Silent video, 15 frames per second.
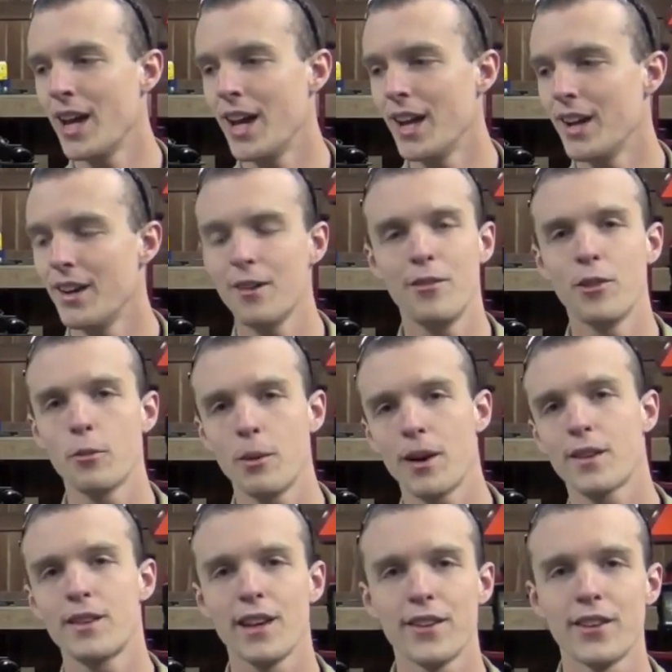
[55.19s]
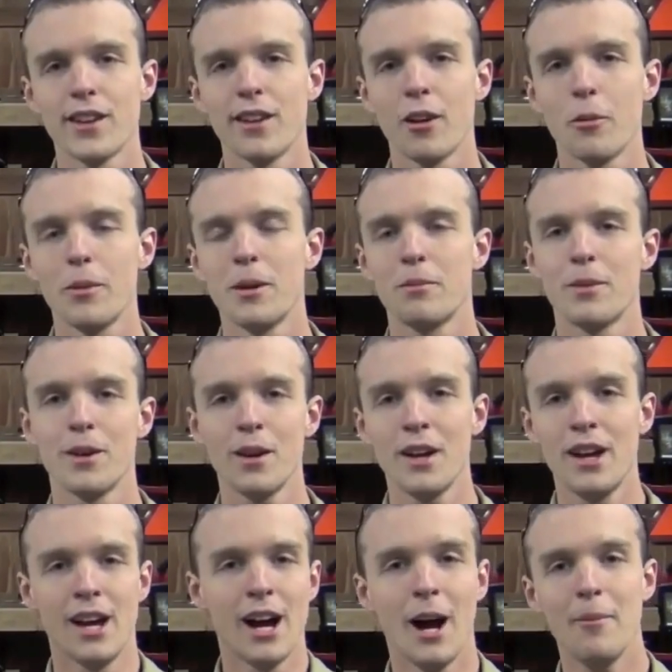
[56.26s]
and uh, even spark testing a little bit,
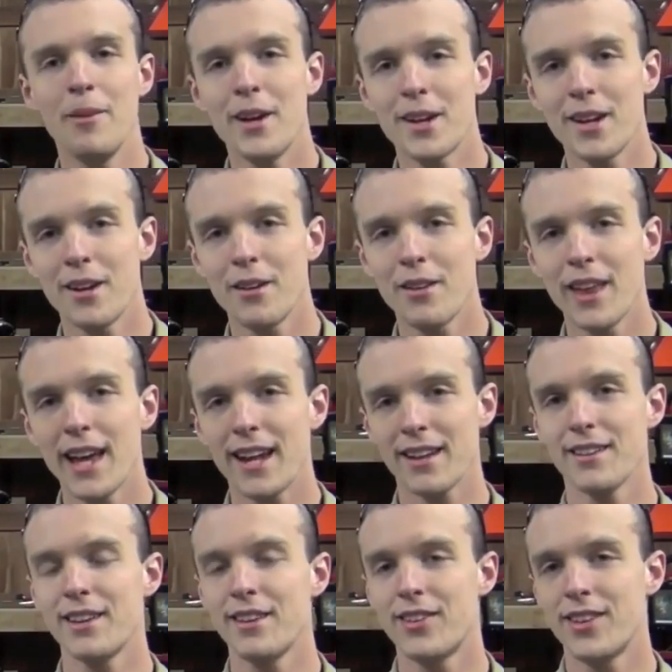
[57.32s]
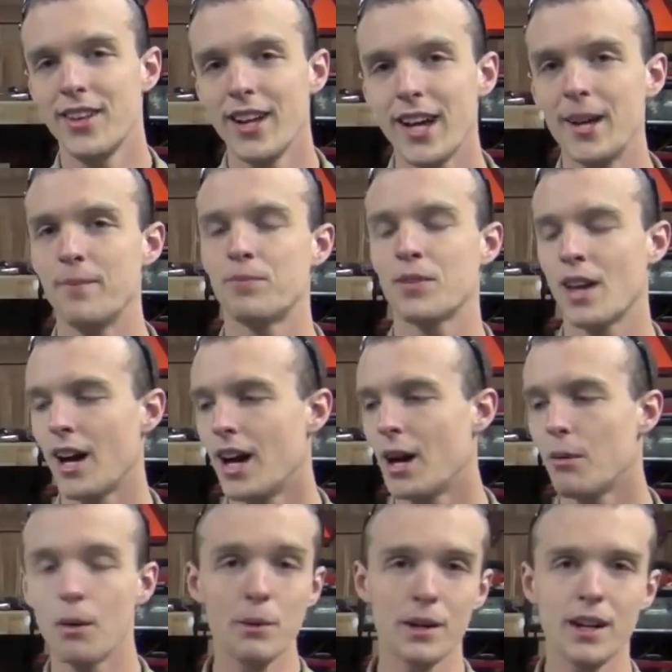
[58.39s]
but I'm not going to do that, at least tonight.
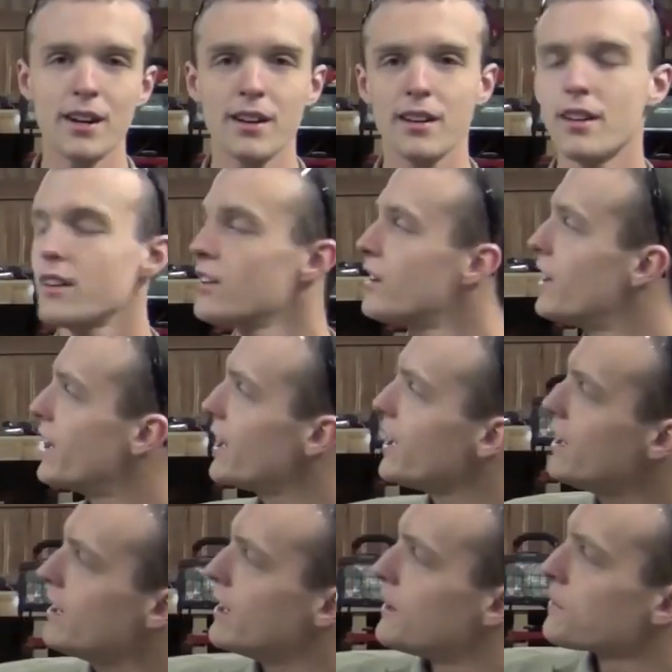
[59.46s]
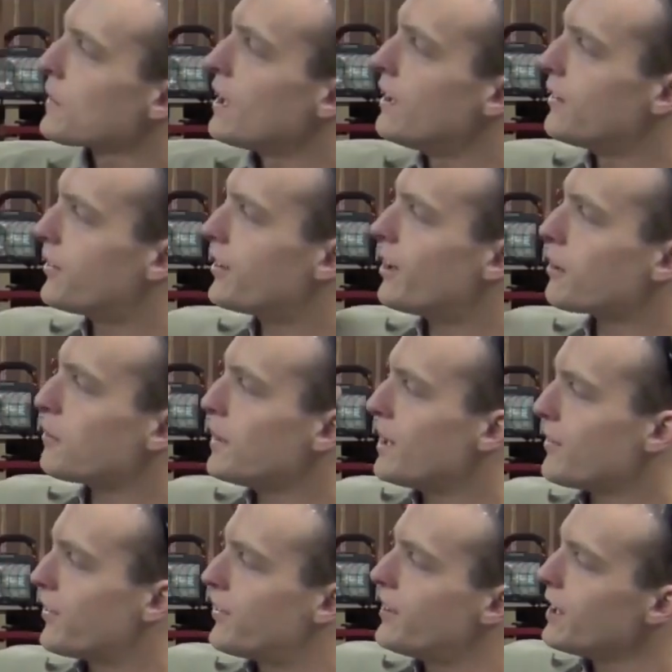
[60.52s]
Uh, what we are going to do tonight is talk
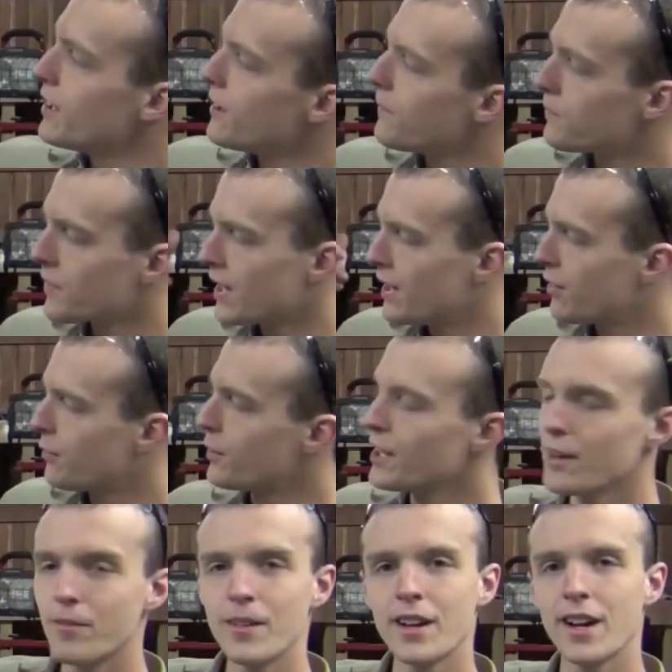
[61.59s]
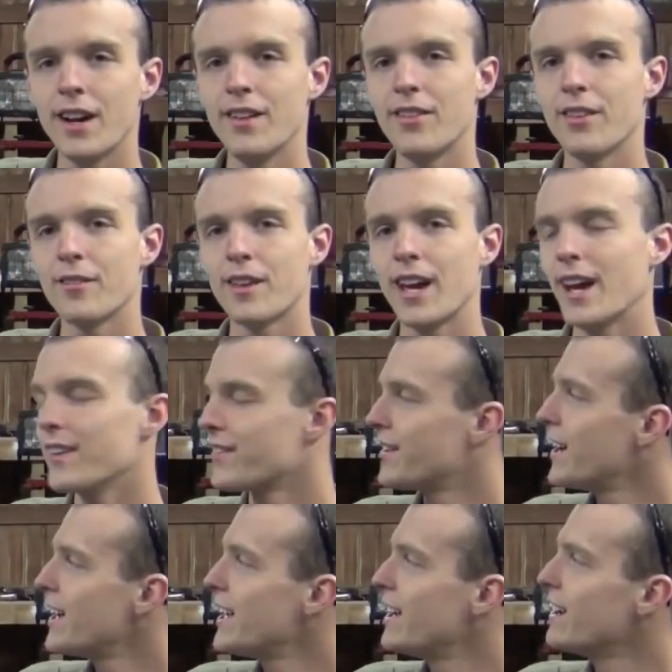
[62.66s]
about steel and three different kinds of cast
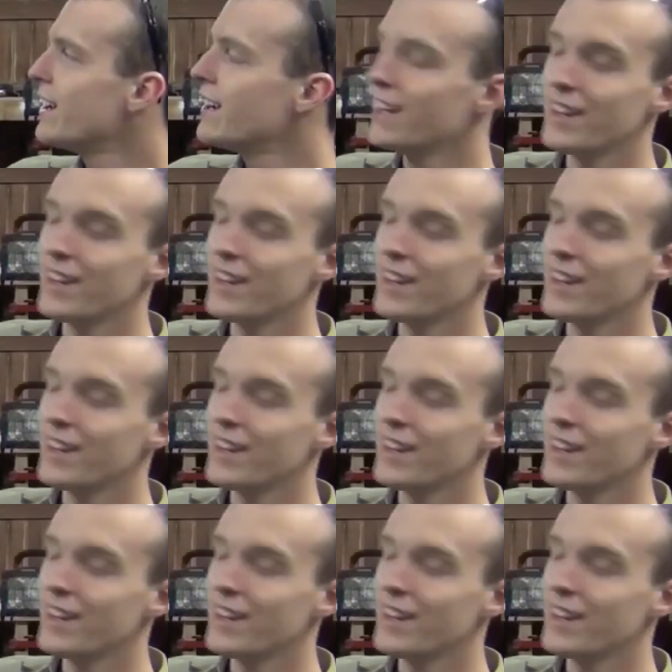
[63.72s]
iron.